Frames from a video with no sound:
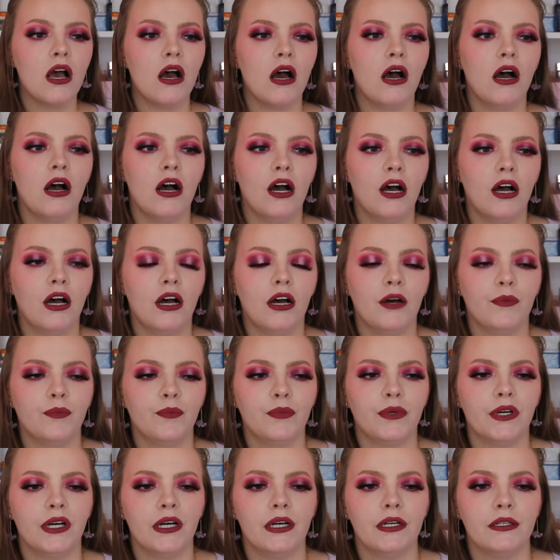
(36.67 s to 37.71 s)

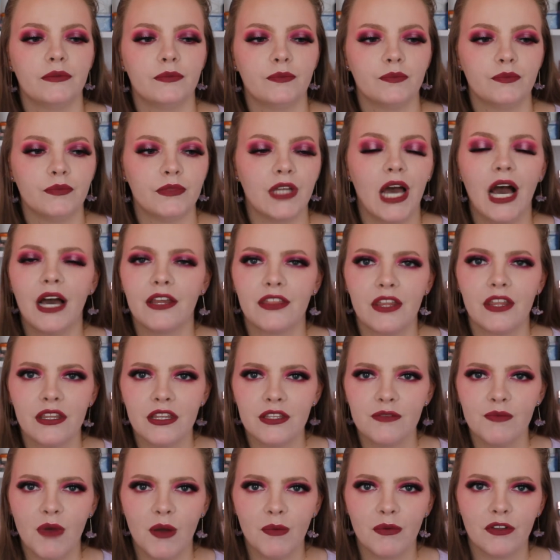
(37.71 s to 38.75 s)
I think
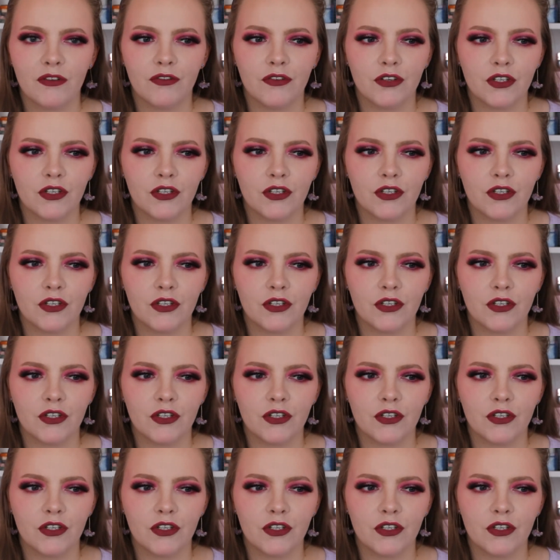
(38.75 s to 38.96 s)
this might be the